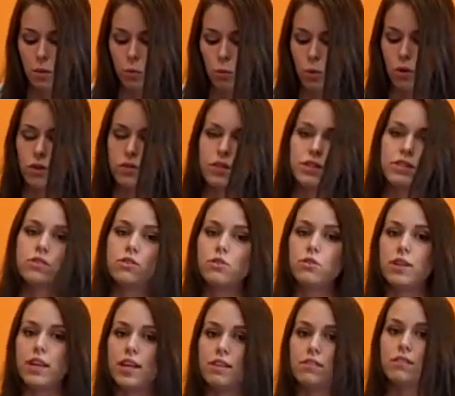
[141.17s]
worthy to
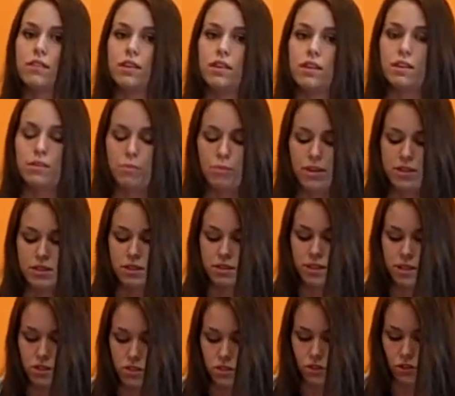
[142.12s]
get the
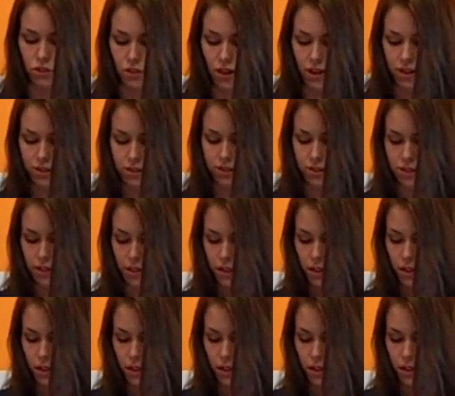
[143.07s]
presentation across.